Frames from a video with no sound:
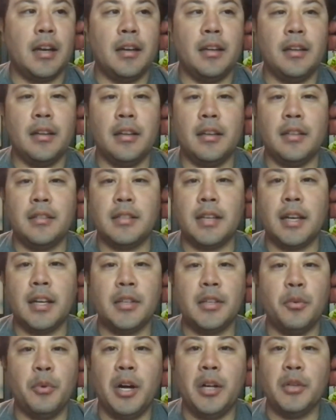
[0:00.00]
it's
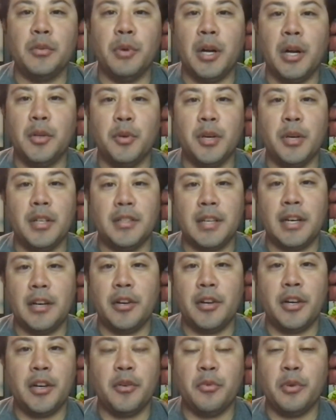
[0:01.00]
like the wild, wild west
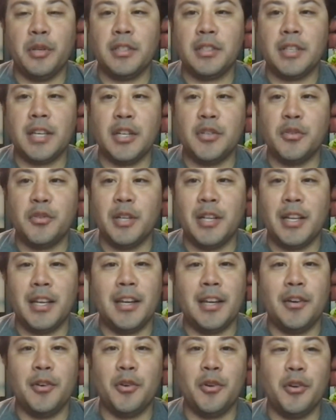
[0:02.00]
out here with
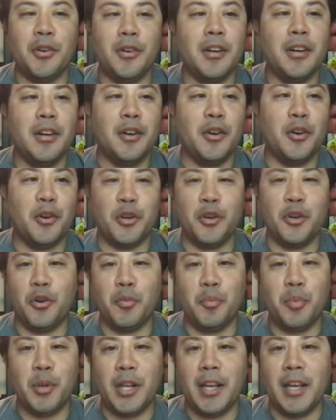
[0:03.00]
scheduling
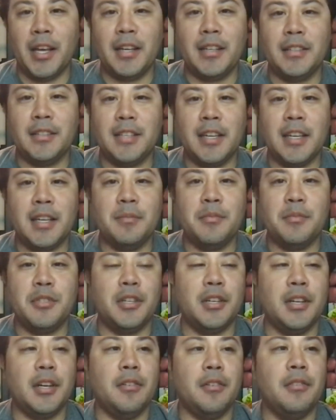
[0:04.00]
or playing teams,
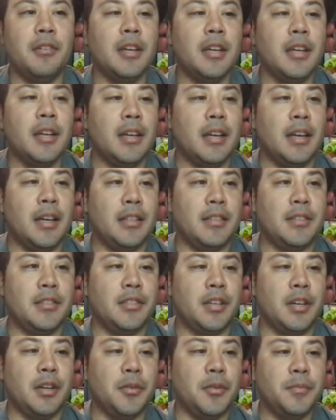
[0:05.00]
and
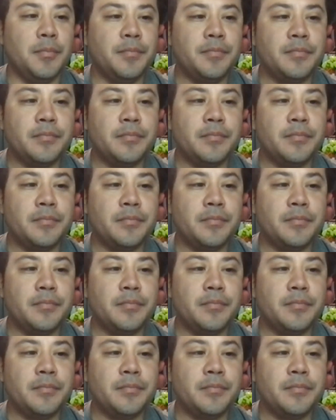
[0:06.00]
so